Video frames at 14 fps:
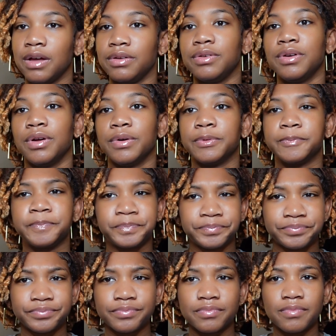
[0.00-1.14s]

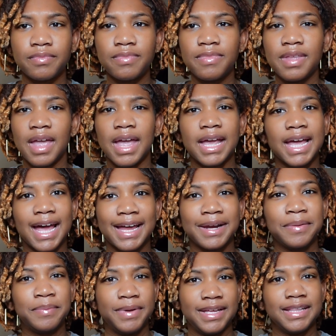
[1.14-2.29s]
and kind
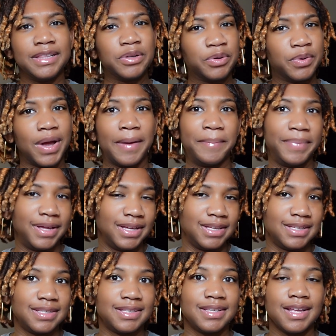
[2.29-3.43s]
of be a little at
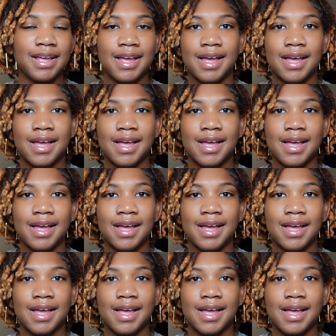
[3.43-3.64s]
peace